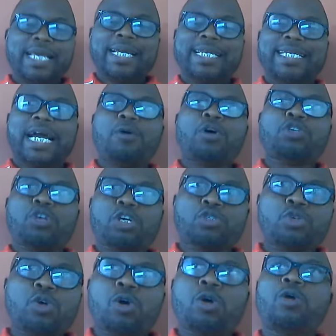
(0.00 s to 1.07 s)
There was
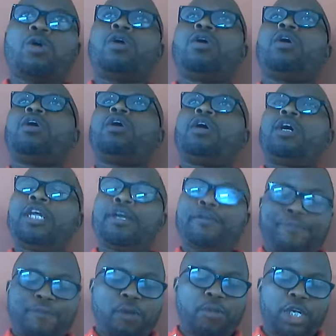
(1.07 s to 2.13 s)
also a
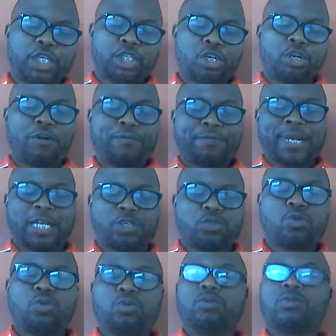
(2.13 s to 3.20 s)
formation of NATO,